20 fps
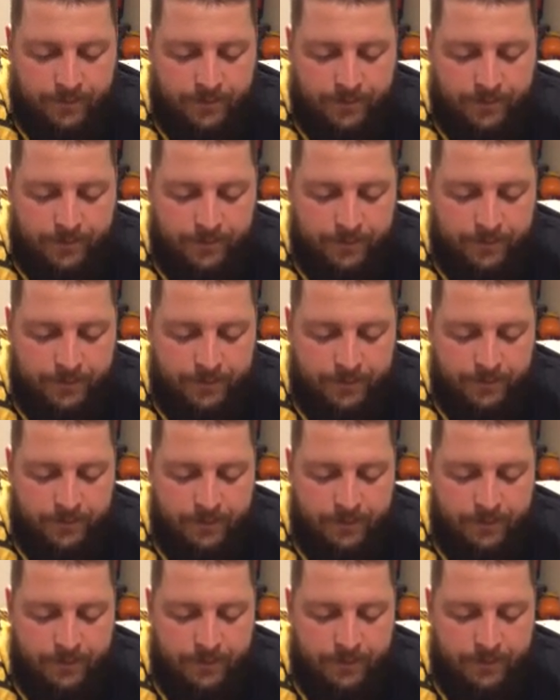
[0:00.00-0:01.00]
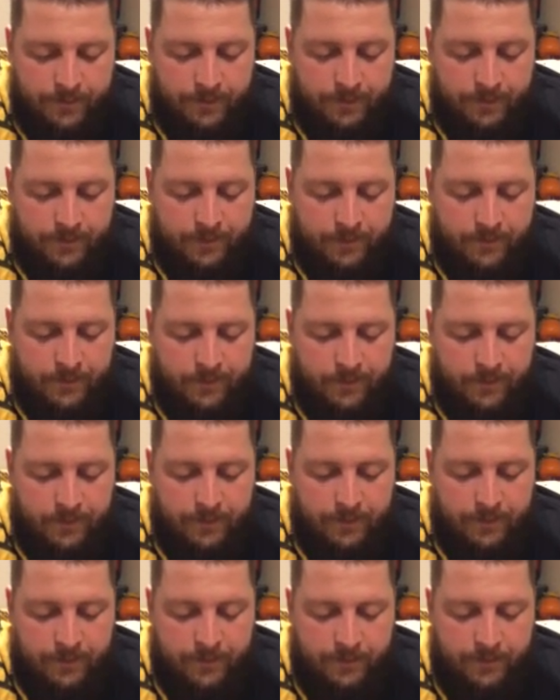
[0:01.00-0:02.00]

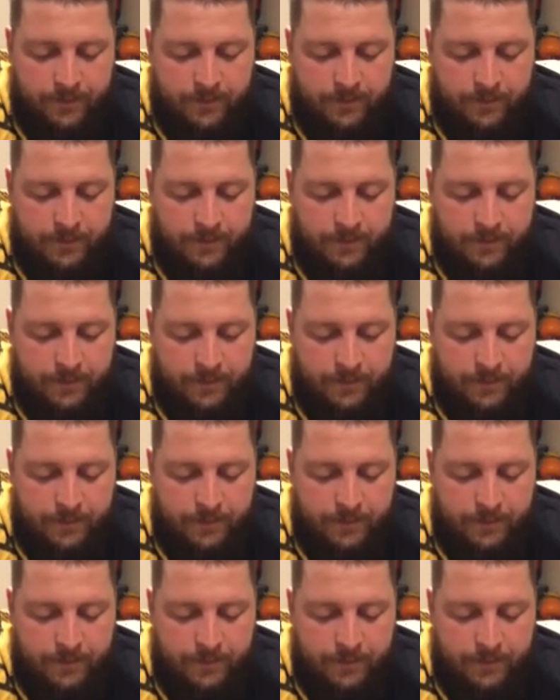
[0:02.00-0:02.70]
(not speaking)